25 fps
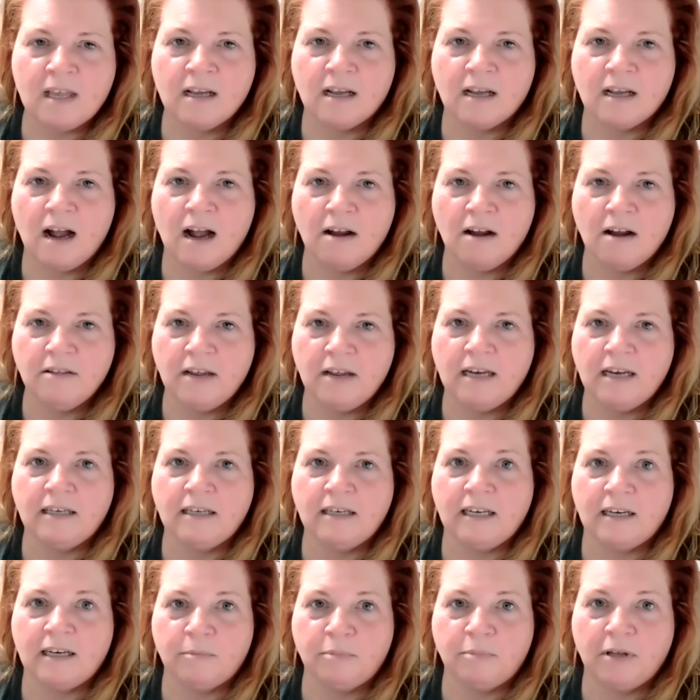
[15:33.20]
car that had
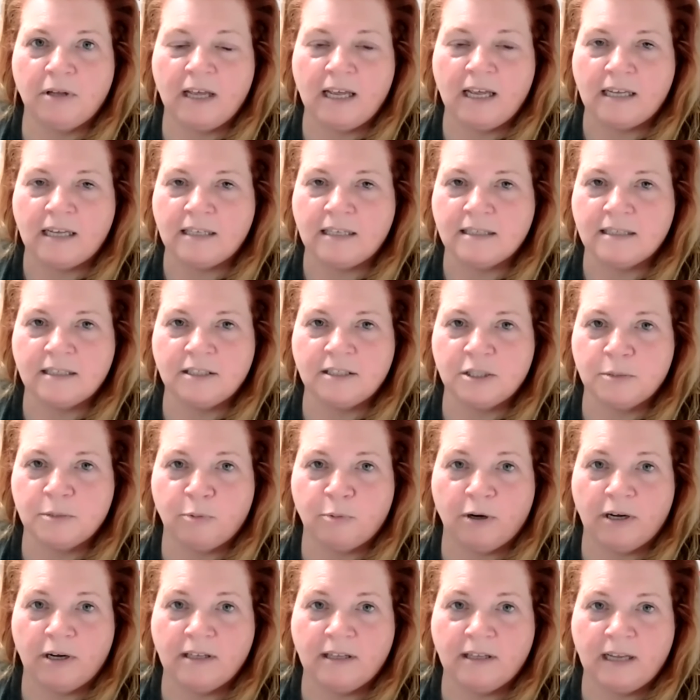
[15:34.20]
Indiana plates and I just
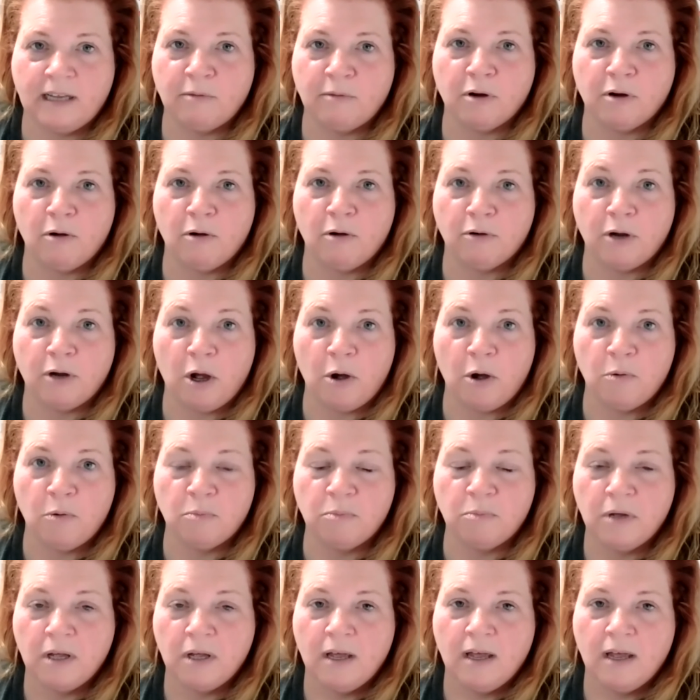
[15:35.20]
prayed that they were going
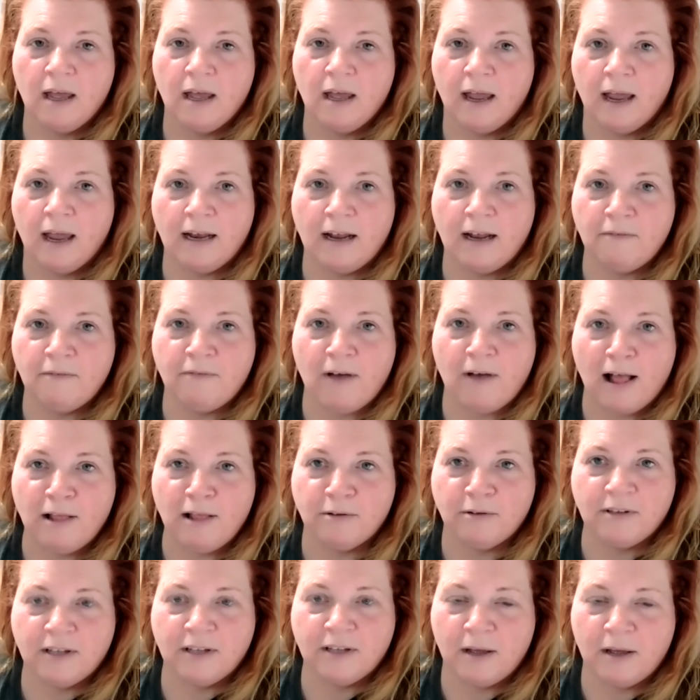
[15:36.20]
home. And I
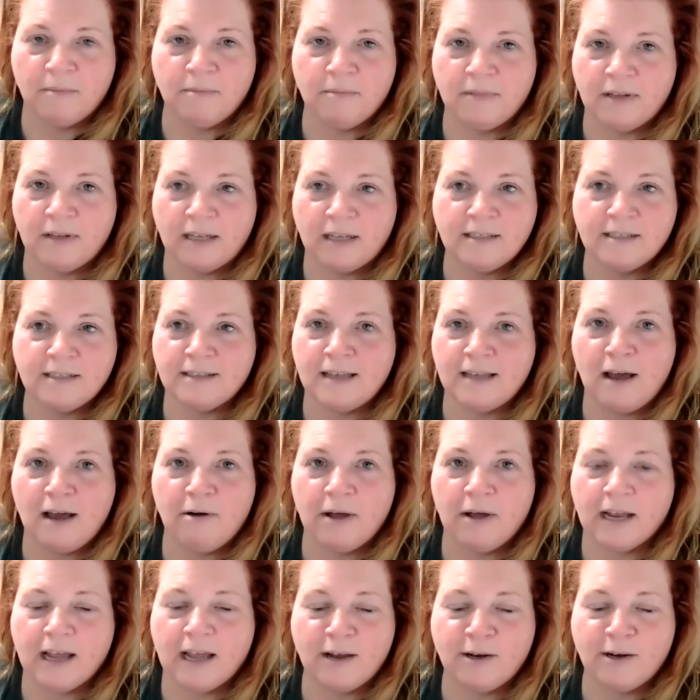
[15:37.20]
followed them. And that's how
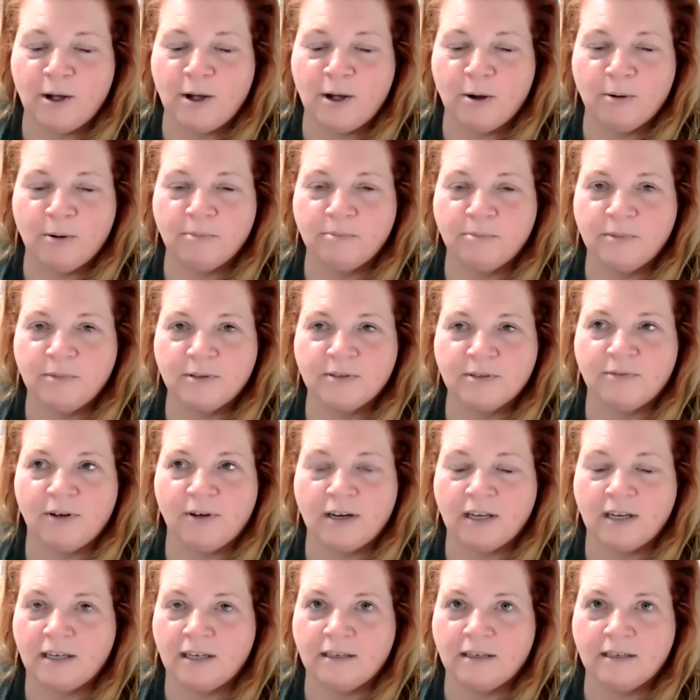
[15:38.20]
I got home. It's
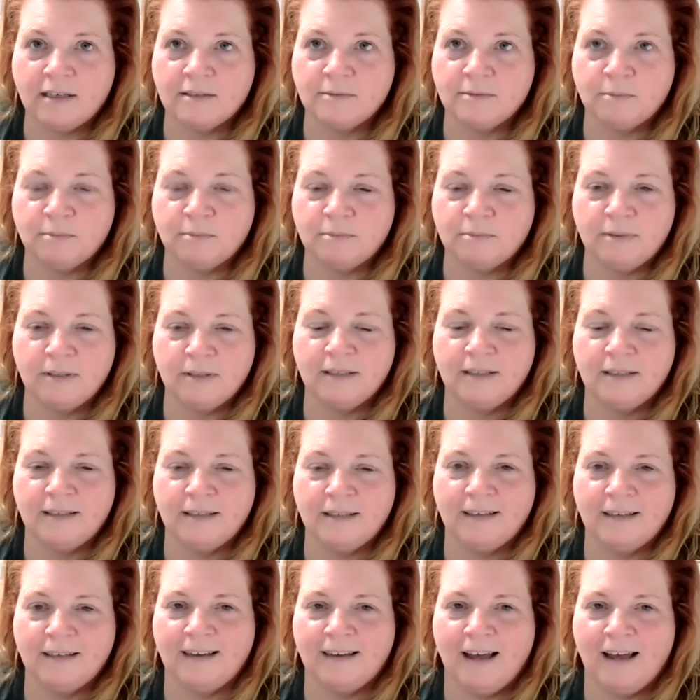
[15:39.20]
funny because
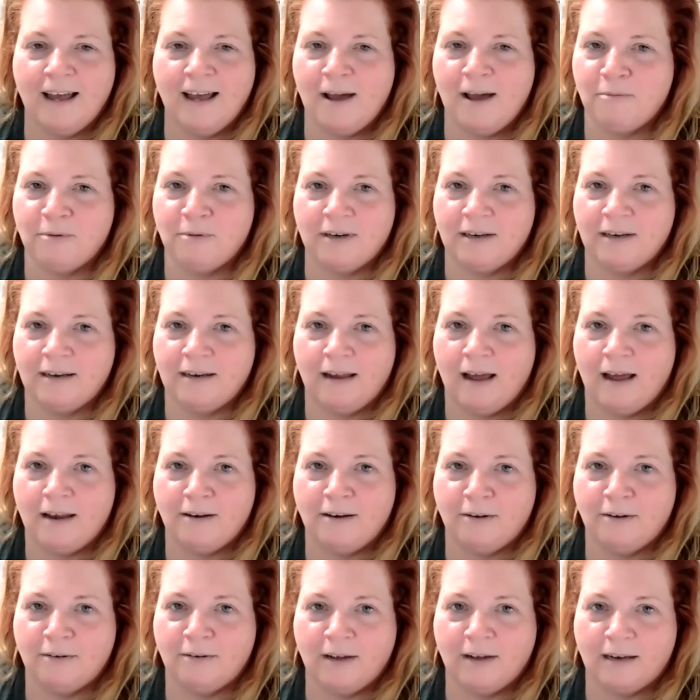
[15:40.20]
I would have
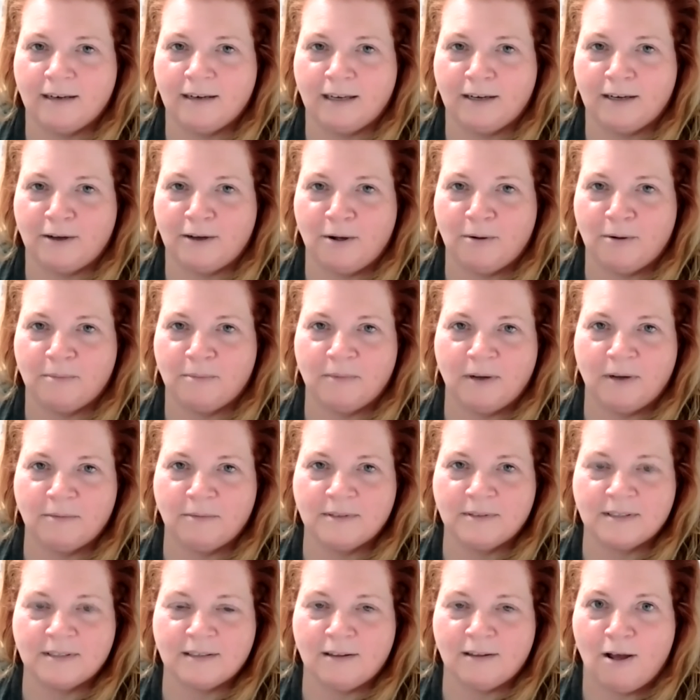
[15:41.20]
not known how to get home. I
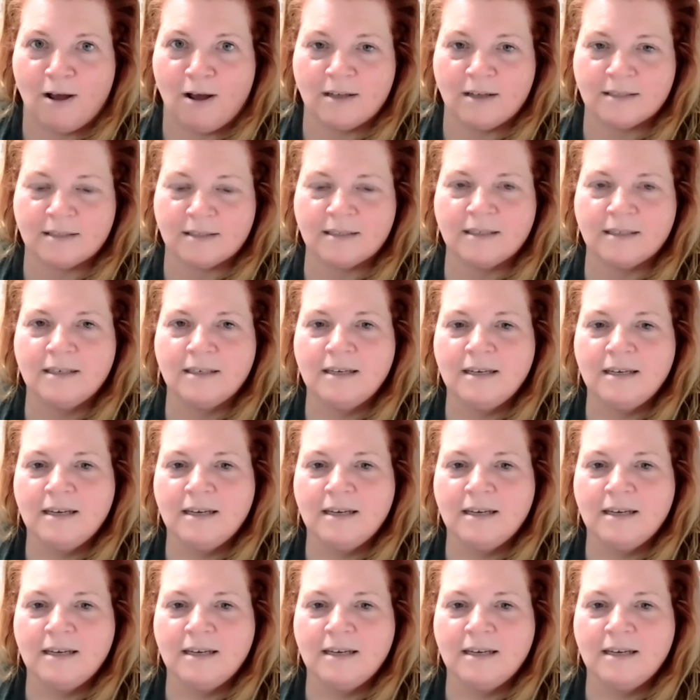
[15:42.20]
was lost.